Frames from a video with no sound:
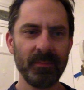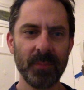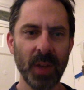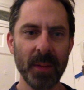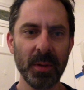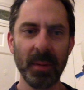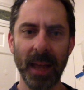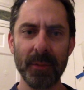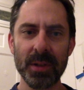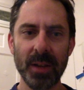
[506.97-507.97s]
TypeScript
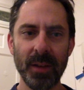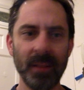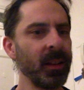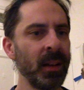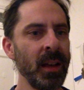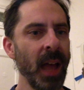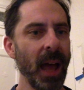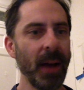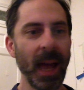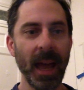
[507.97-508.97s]
language server.
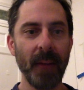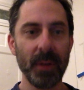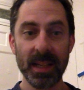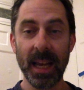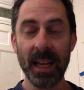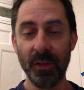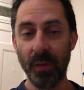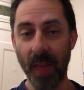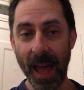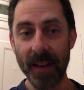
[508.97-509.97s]
And once again,
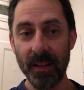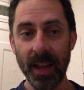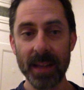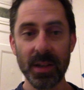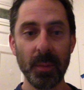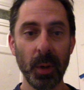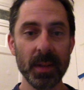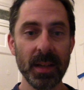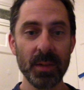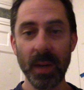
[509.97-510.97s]
if that executable
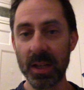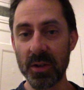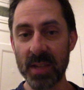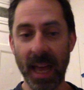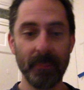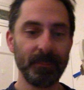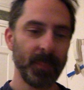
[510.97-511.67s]
exists, we can use that.